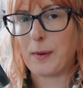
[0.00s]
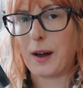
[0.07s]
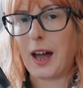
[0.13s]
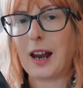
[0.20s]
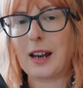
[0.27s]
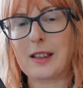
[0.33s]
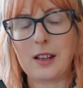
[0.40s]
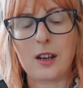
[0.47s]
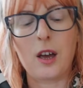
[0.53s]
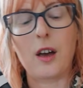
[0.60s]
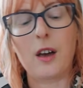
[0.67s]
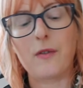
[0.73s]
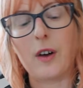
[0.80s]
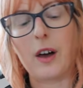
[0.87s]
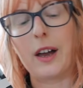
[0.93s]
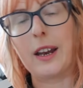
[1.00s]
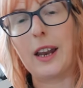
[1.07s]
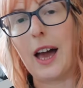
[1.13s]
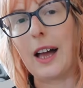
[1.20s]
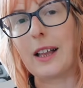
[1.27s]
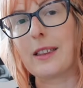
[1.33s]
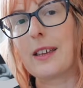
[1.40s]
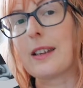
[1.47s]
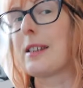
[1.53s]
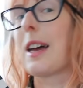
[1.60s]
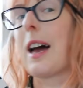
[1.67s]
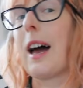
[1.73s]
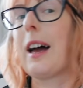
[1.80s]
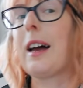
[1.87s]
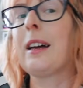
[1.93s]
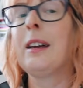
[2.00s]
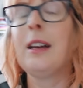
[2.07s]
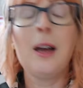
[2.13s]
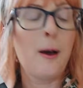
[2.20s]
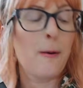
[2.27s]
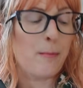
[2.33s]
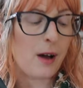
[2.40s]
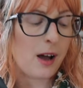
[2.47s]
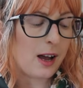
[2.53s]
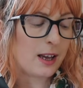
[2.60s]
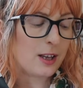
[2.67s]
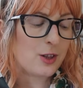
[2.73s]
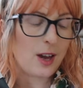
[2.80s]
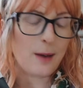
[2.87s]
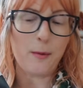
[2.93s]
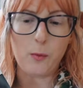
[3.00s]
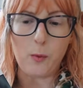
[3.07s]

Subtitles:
by Alison Irvine and To Dare by Jemma